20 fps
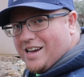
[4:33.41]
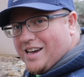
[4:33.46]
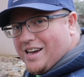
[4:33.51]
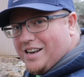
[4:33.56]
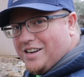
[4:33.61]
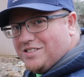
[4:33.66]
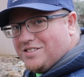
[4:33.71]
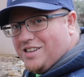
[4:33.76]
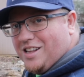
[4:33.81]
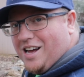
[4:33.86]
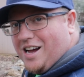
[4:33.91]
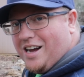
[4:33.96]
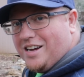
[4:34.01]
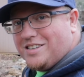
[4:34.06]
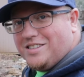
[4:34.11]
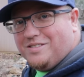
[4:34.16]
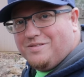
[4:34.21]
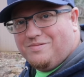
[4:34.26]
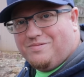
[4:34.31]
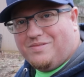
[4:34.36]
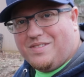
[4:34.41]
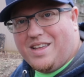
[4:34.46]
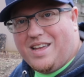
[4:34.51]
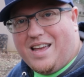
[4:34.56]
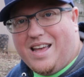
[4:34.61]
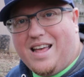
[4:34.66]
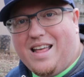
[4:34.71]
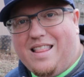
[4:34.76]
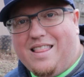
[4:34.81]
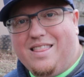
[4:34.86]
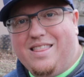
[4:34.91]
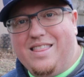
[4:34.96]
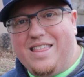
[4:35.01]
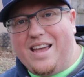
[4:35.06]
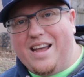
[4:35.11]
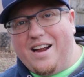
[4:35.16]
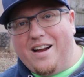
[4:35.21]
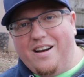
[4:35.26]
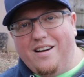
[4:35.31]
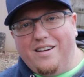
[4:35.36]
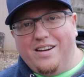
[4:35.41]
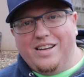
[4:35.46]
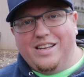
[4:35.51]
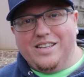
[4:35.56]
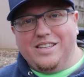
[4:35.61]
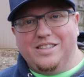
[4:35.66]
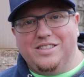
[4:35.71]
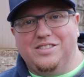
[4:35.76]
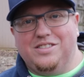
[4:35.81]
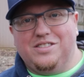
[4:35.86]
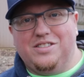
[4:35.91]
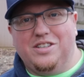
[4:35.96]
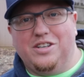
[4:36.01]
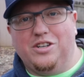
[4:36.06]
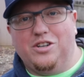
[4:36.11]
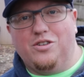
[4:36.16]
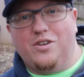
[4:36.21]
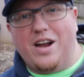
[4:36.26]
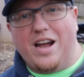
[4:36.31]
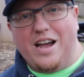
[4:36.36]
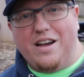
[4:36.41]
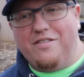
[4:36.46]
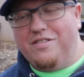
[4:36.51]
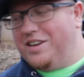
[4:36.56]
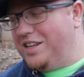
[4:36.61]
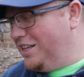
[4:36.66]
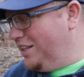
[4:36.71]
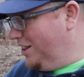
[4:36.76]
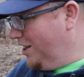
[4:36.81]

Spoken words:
and it's locked. There is the gravity